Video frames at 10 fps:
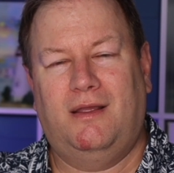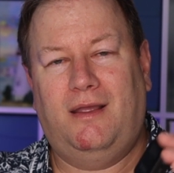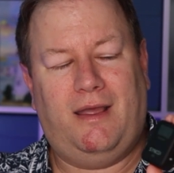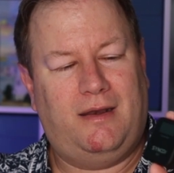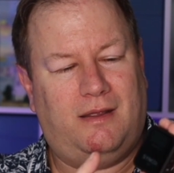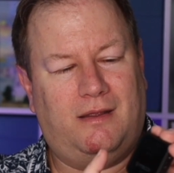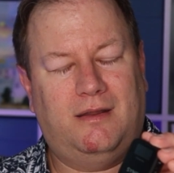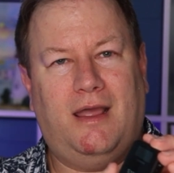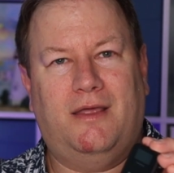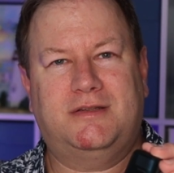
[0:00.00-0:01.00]
And
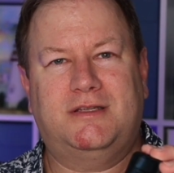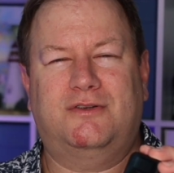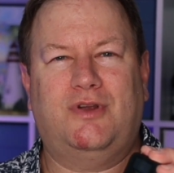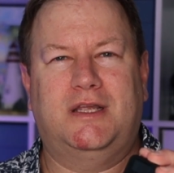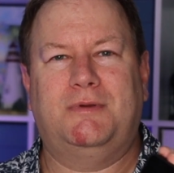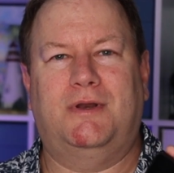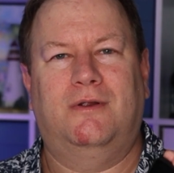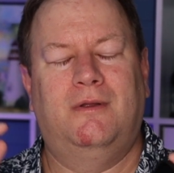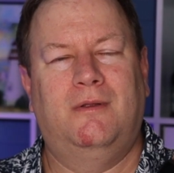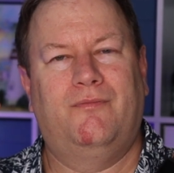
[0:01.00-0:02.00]
yeah, this is a
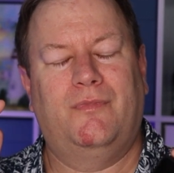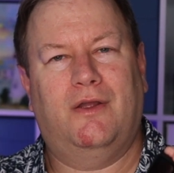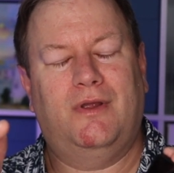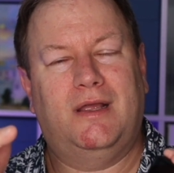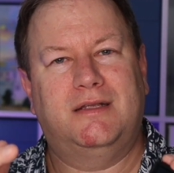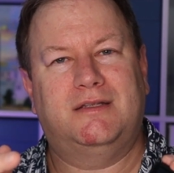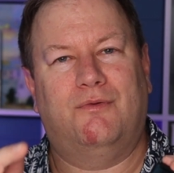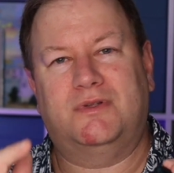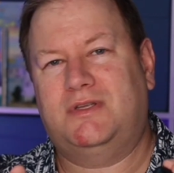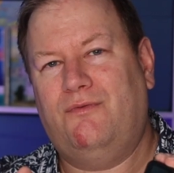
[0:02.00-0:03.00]
transmitter. There is
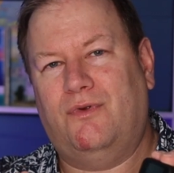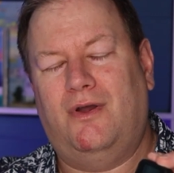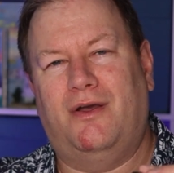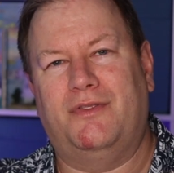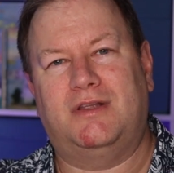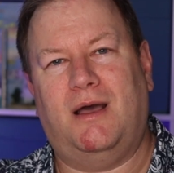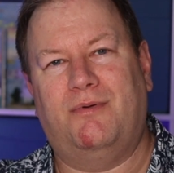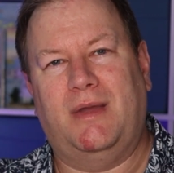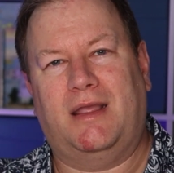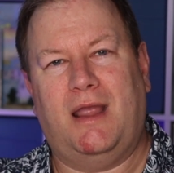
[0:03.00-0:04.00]
a receiver on the top
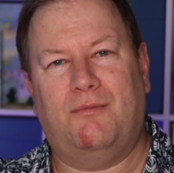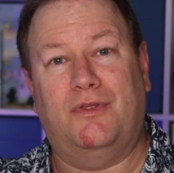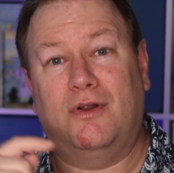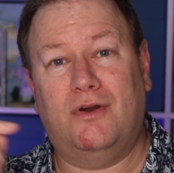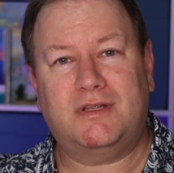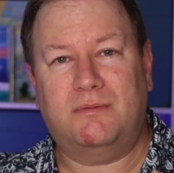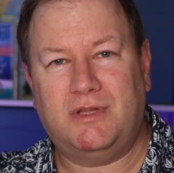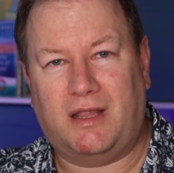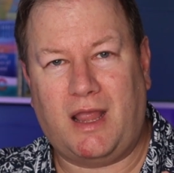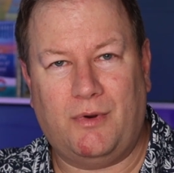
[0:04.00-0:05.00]
of my camera that hooks up
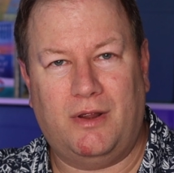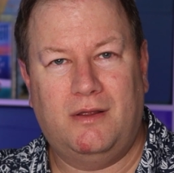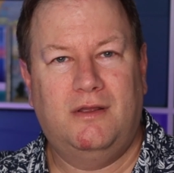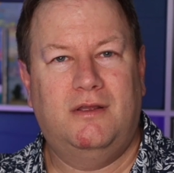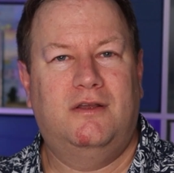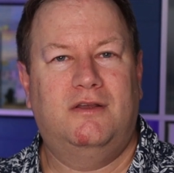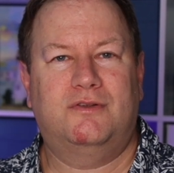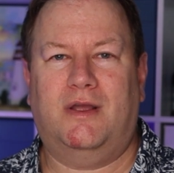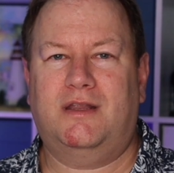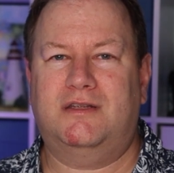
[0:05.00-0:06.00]
to the camera.
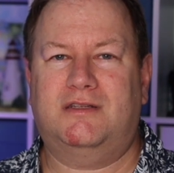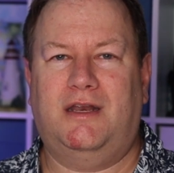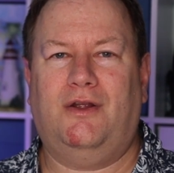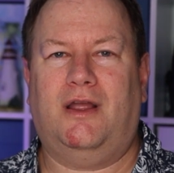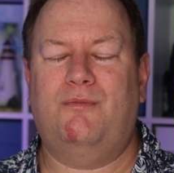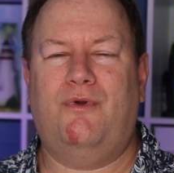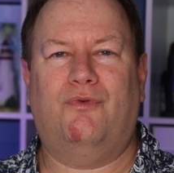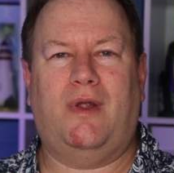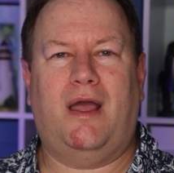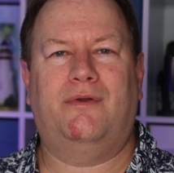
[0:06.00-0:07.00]
So I can just sit here, I can move
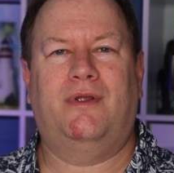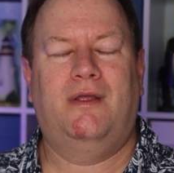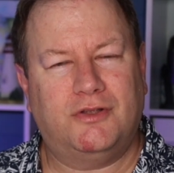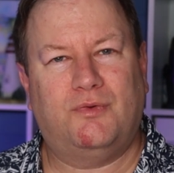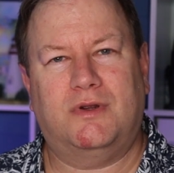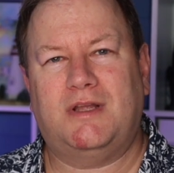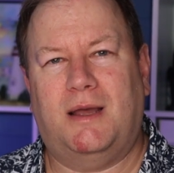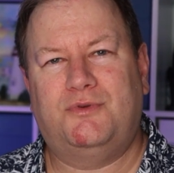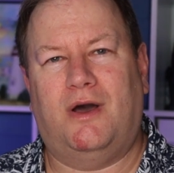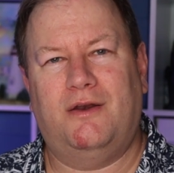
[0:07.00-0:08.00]
around. Also works
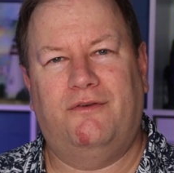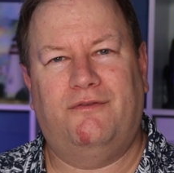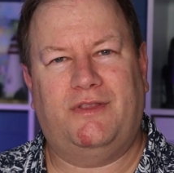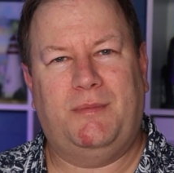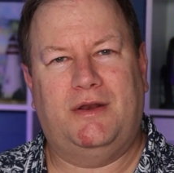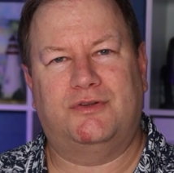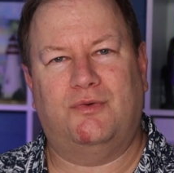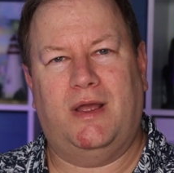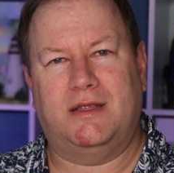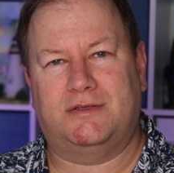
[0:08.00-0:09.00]
up to 150 meters
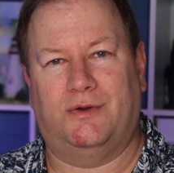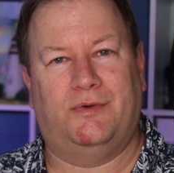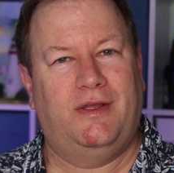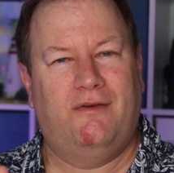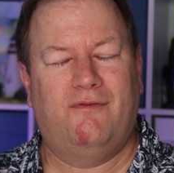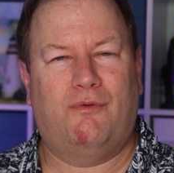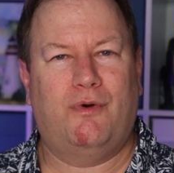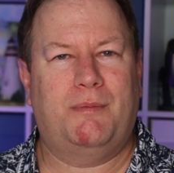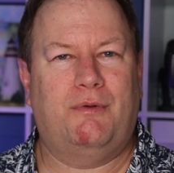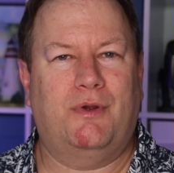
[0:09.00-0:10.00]
away. So if I
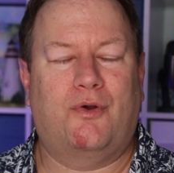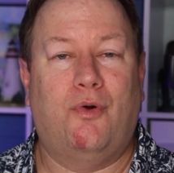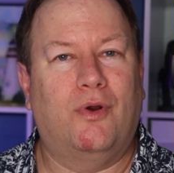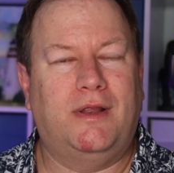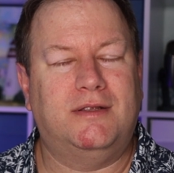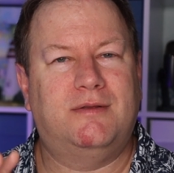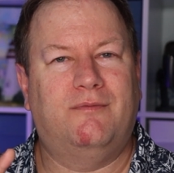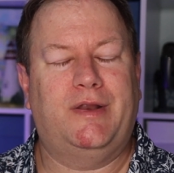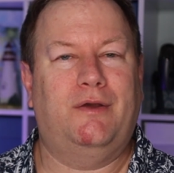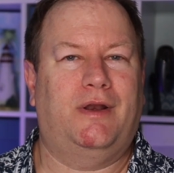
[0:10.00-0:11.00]
want to be recording
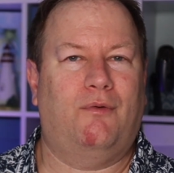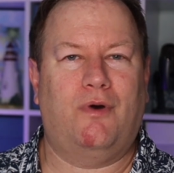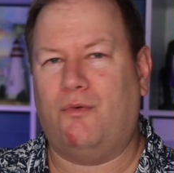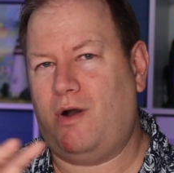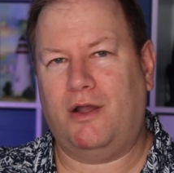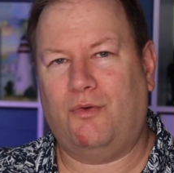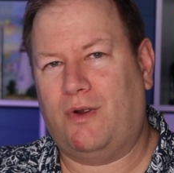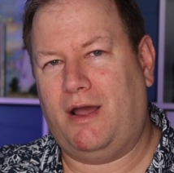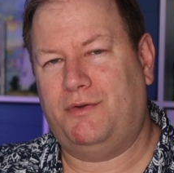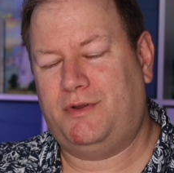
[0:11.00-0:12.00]
some video and I want to walk
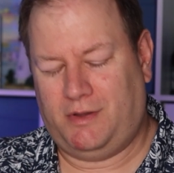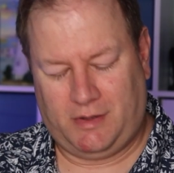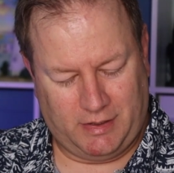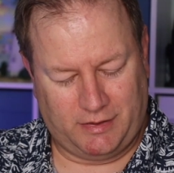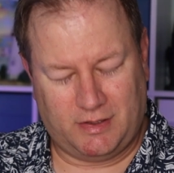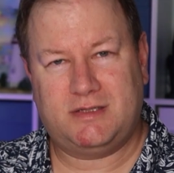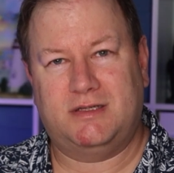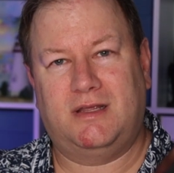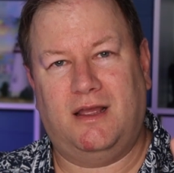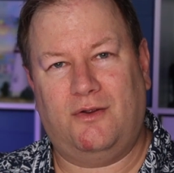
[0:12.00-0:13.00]
around, this
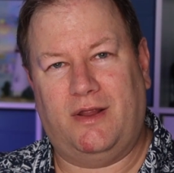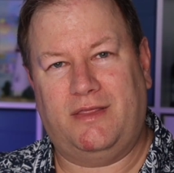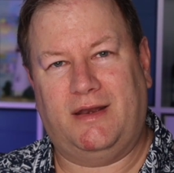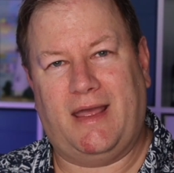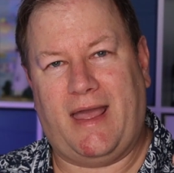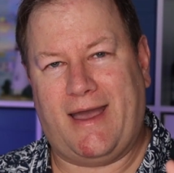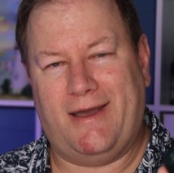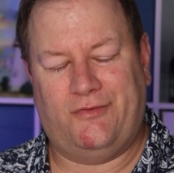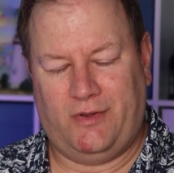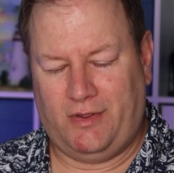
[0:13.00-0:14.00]
is a great thing to have.